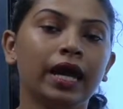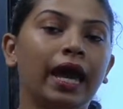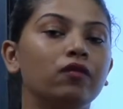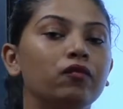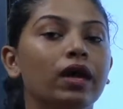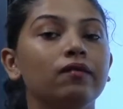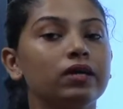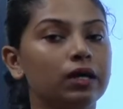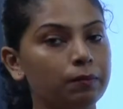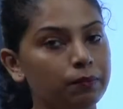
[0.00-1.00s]
and we have
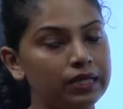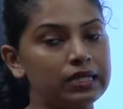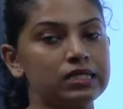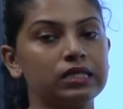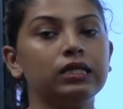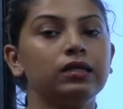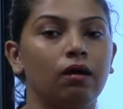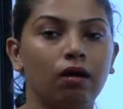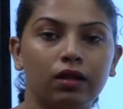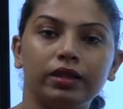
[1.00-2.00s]
completed
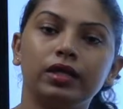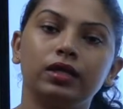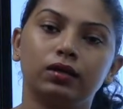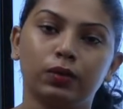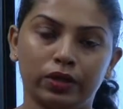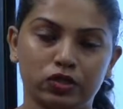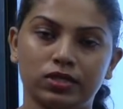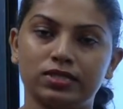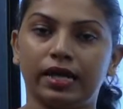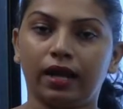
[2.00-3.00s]
all the
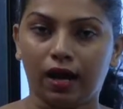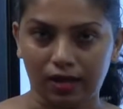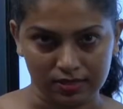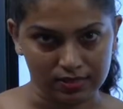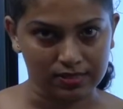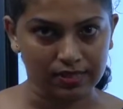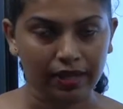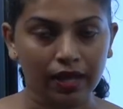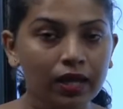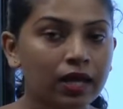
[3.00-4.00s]
questions and answers there.